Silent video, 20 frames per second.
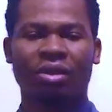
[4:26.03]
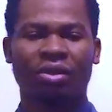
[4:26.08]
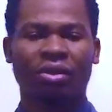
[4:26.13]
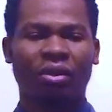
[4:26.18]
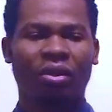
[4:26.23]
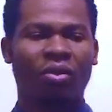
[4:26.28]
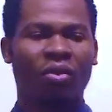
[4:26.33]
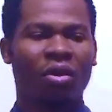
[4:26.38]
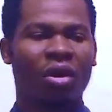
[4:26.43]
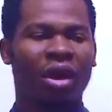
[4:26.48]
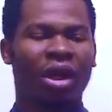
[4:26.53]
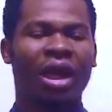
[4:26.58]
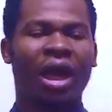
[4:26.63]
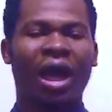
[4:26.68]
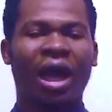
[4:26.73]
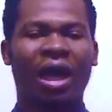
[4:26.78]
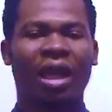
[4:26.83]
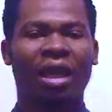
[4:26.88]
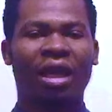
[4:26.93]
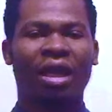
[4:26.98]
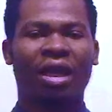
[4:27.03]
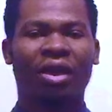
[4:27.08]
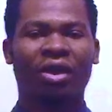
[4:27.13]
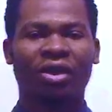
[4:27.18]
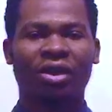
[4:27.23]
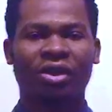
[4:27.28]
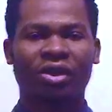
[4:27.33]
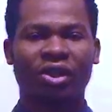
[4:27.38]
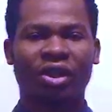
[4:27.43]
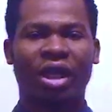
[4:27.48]
Do work hard. Let
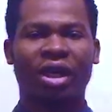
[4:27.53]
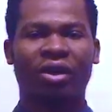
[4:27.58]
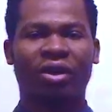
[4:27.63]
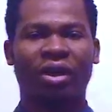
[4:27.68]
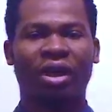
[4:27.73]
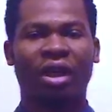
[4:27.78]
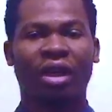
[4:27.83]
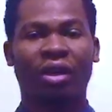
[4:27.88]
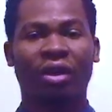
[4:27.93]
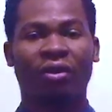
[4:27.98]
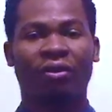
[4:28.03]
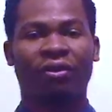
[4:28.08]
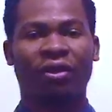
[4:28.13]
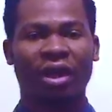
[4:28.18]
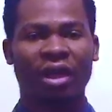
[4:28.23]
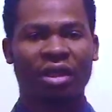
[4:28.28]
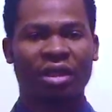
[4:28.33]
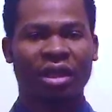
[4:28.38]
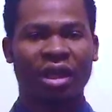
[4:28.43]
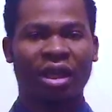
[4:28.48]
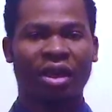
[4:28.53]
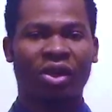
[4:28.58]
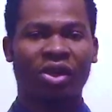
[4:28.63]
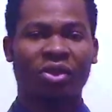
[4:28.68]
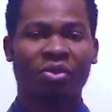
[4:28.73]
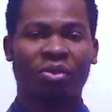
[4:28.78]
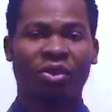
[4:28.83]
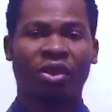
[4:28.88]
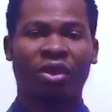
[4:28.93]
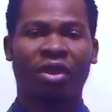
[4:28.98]
us try to innovate. Let
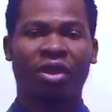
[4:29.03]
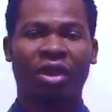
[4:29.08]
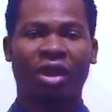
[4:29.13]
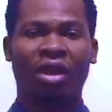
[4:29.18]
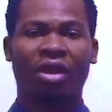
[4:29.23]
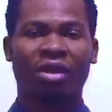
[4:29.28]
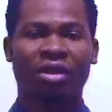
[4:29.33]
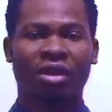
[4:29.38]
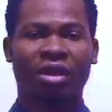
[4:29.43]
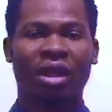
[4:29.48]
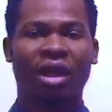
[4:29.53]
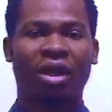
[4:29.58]
us build things.